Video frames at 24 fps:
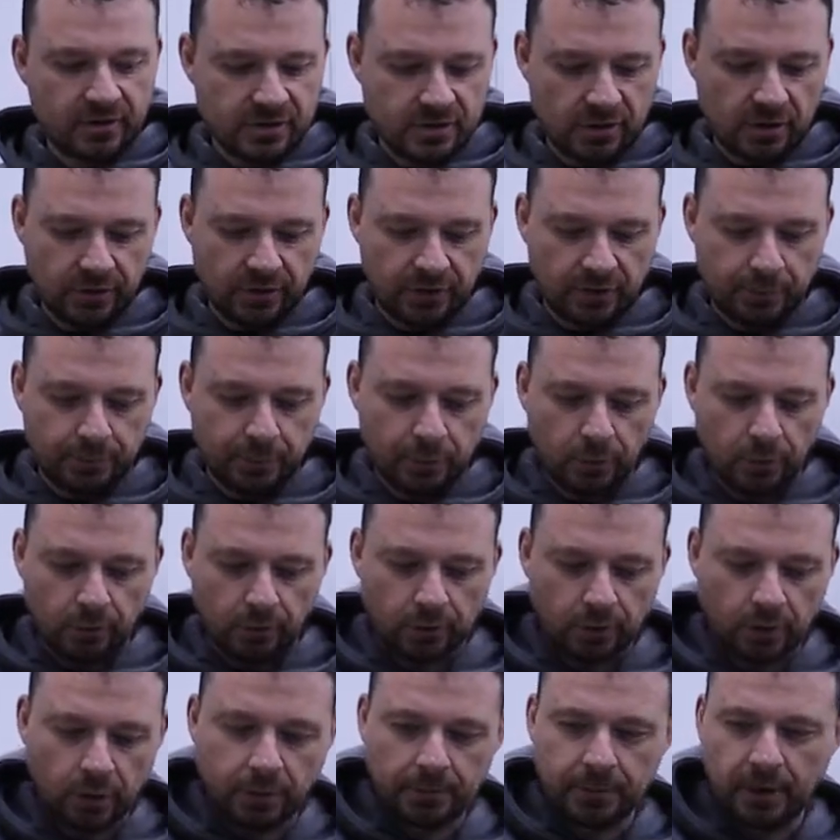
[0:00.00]
So in the pool
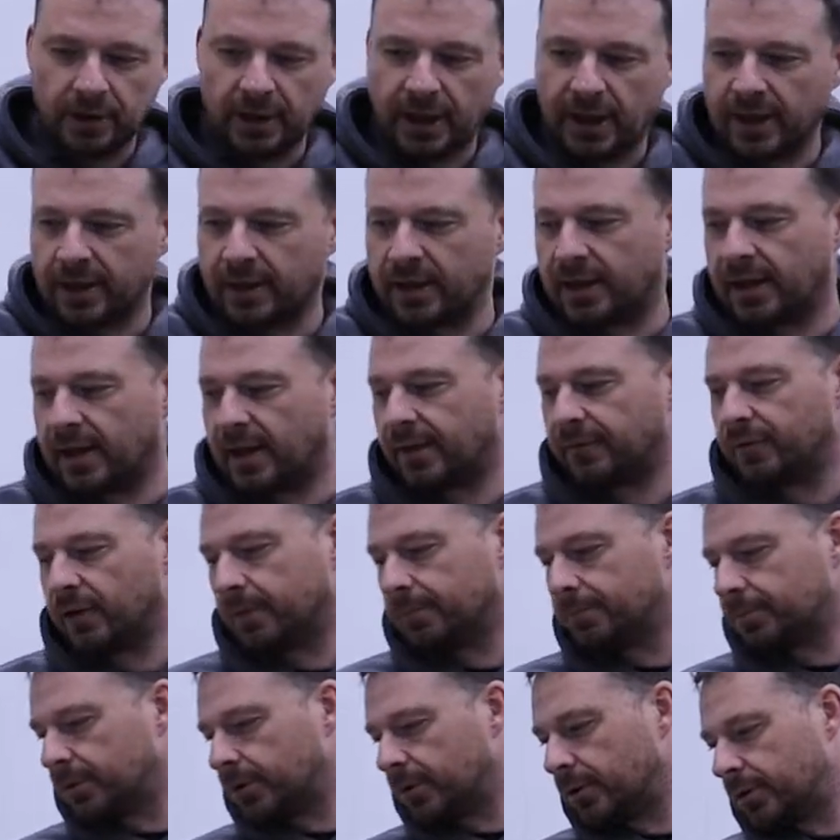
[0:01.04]
room, you're not going to have your
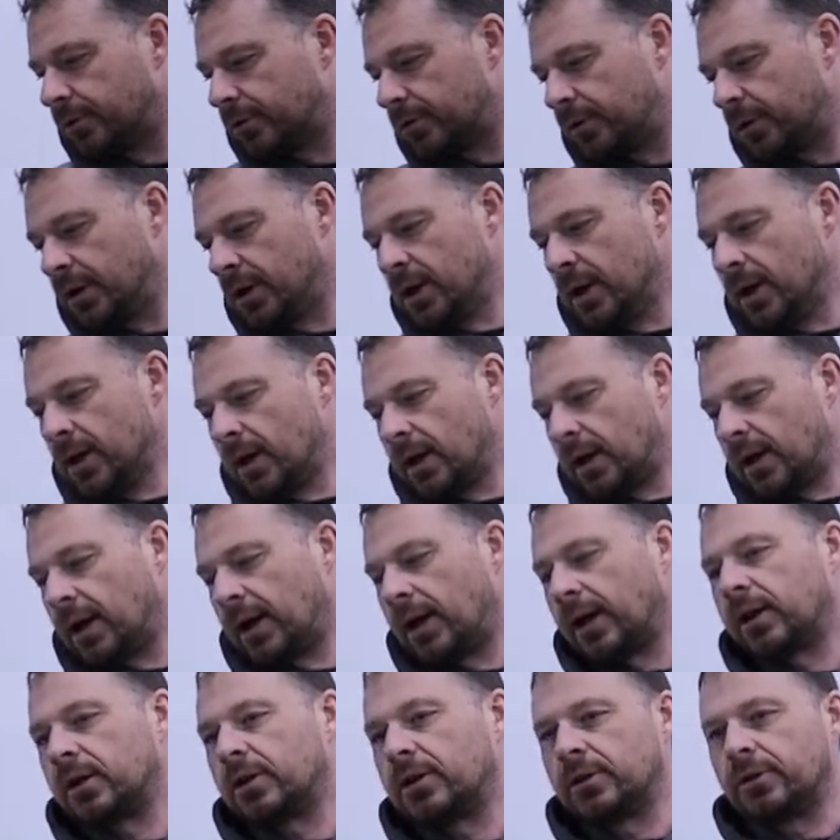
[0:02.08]
blue
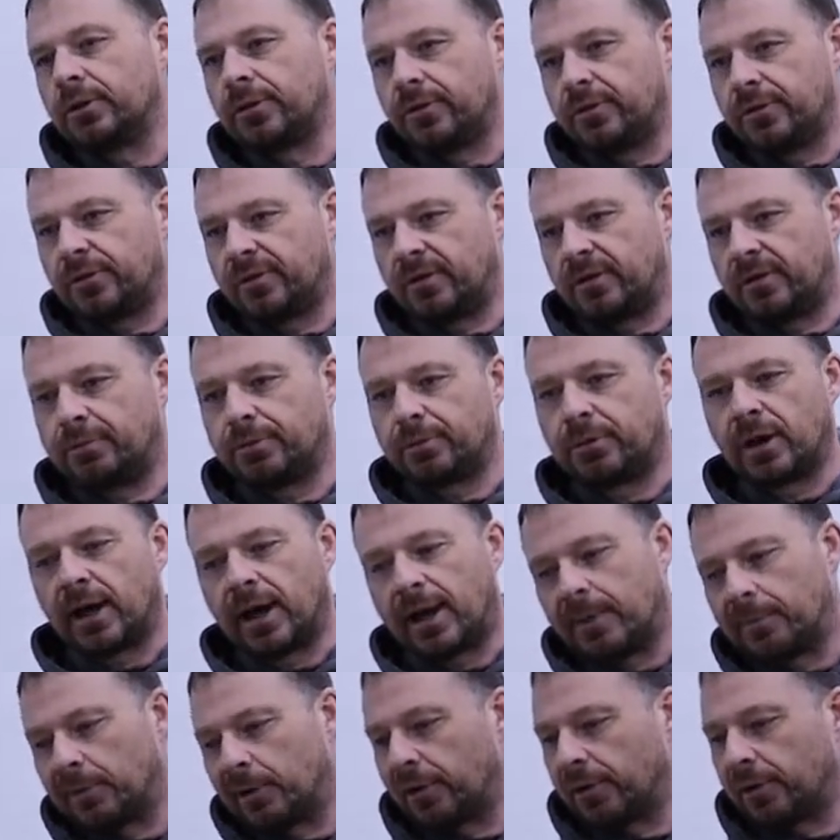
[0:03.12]
uh, glues and
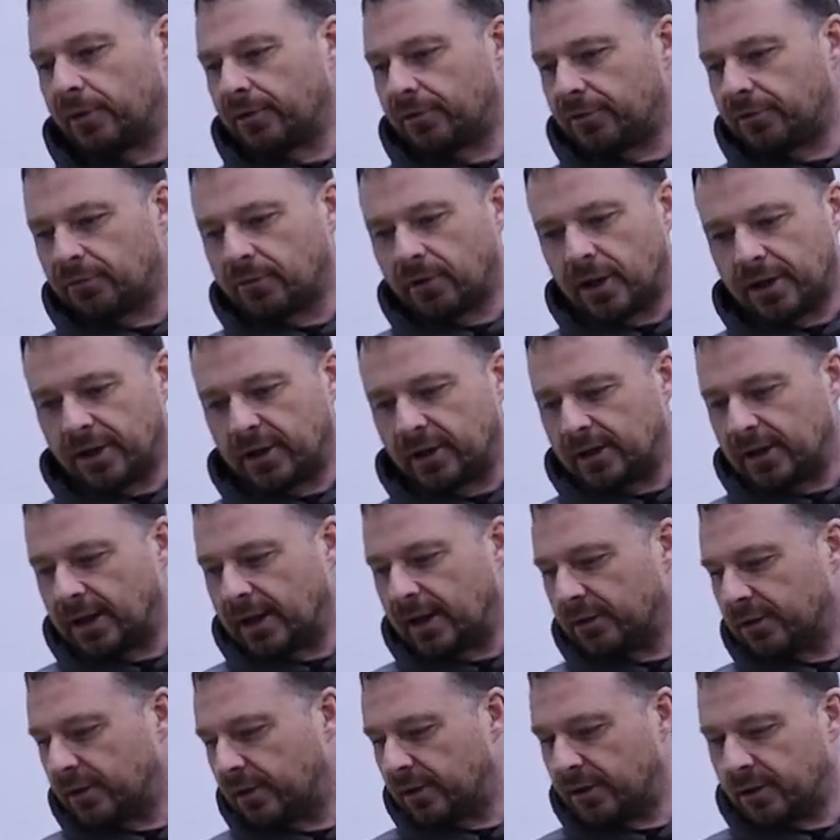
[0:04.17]
primers running
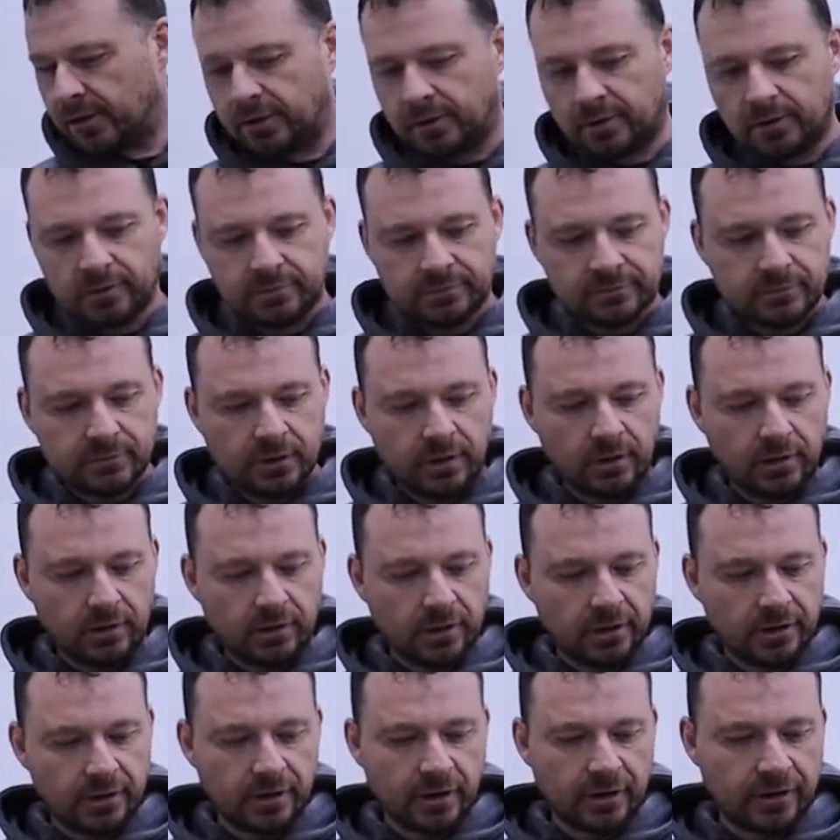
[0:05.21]
down it. It'll, it'll
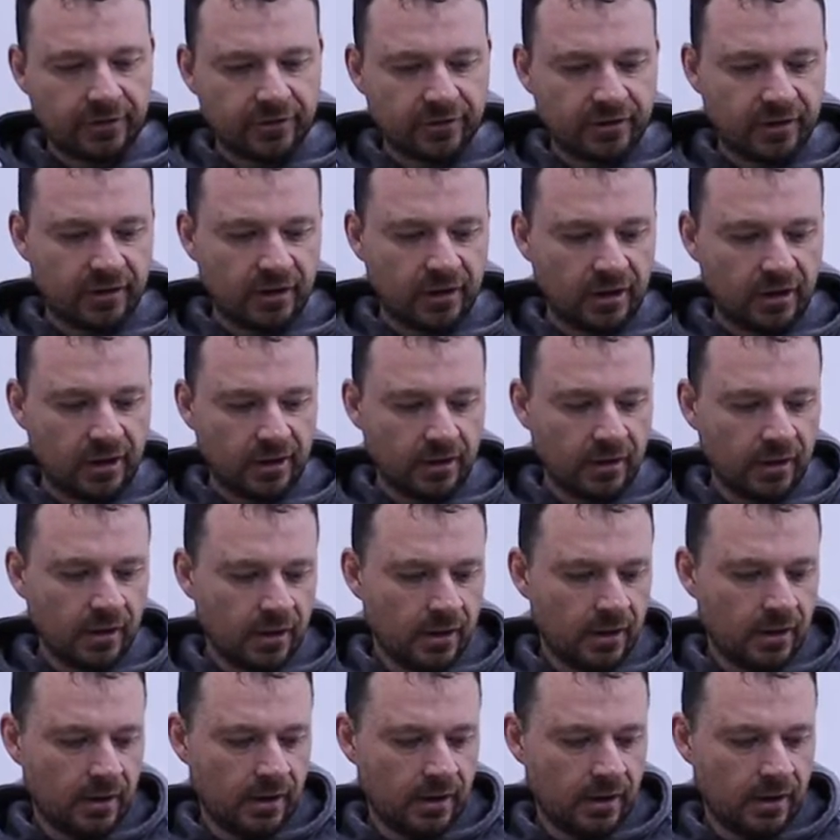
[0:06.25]
look nice and neat.